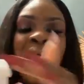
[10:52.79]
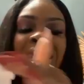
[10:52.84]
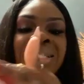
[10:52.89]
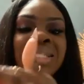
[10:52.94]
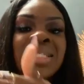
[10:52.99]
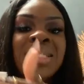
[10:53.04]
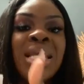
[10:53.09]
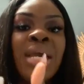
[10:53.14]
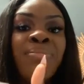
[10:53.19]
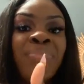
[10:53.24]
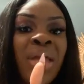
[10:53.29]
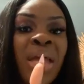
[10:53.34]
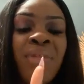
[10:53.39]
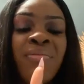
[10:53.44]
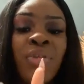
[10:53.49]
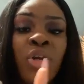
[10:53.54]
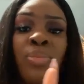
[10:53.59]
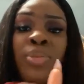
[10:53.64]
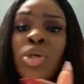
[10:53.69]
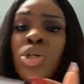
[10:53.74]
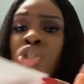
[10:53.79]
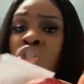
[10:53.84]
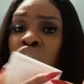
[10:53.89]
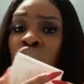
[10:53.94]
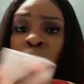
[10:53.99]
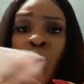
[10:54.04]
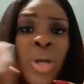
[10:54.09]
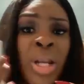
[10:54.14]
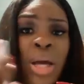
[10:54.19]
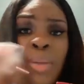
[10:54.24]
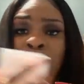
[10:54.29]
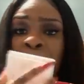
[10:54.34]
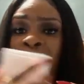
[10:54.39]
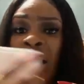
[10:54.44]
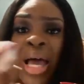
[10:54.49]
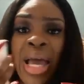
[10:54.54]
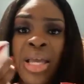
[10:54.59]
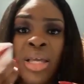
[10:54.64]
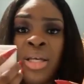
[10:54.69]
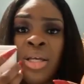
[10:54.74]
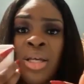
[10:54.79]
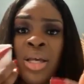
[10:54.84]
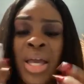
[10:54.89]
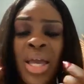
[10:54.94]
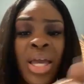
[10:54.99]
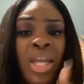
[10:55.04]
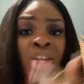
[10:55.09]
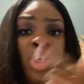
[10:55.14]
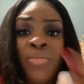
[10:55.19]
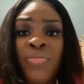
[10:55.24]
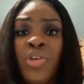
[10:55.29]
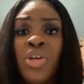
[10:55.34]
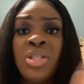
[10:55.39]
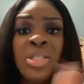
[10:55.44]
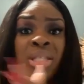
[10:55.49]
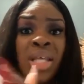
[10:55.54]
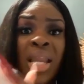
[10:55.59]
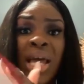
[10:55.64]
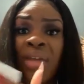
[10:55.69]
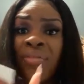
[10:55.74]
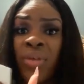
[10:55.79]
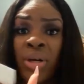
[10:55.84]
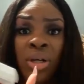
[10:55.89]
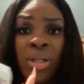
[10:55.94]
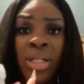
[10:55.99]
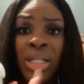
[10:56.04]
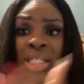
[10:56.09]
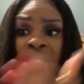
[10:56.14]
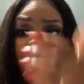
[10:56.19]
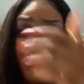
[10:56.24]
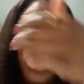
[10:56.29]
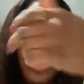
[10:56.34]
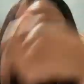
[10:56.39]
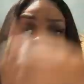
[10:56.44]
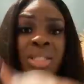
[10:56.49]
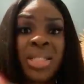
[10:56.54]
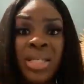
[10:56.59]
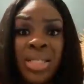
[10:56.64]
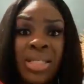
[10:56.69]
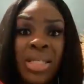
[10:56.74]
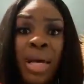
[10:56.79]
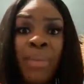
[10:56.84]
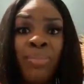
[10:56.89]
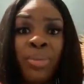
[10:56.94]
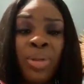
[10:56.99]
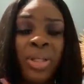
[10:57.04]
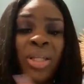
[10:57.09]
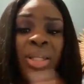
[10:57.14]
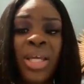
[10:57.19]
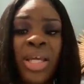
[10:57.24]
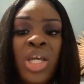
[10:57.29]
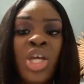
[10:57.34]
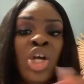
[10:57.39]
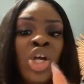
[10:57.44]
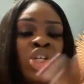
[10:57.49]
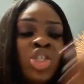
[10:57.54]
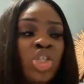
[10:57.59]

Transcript: and tape the envelope because you don't want to apply any of your saliva on this because there's sample in there.